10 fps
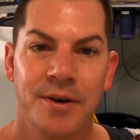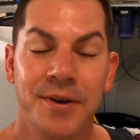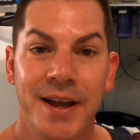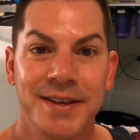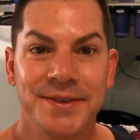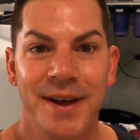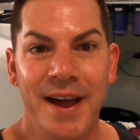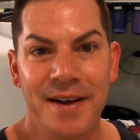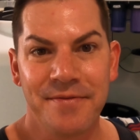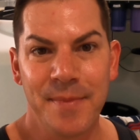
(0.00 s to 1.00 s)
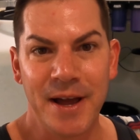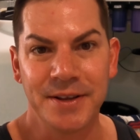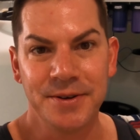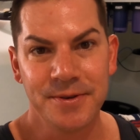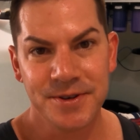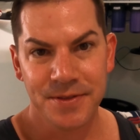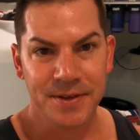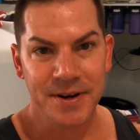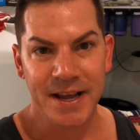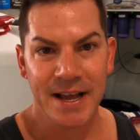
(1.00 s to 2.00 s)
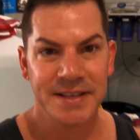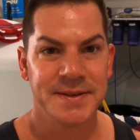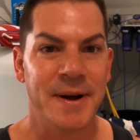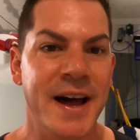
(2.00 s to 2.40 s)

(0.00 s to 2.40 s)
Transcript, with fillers: Okay, so I have my 230 gallons